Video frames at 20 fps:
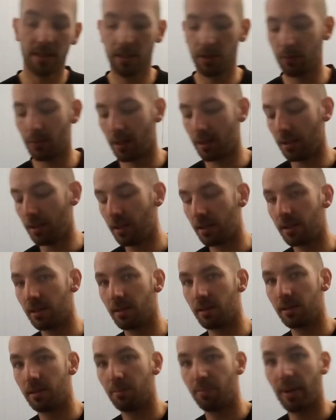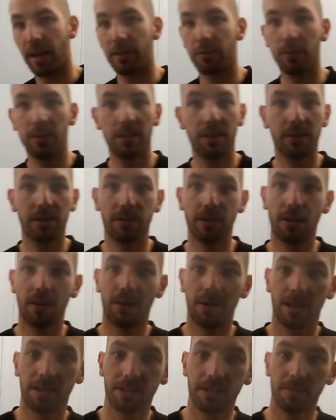this one. The battery is
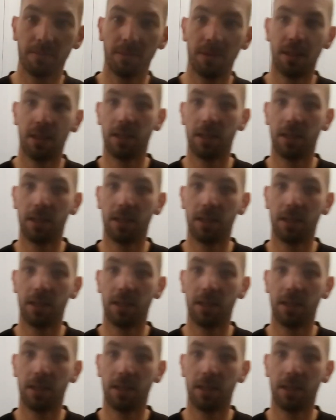so awesome.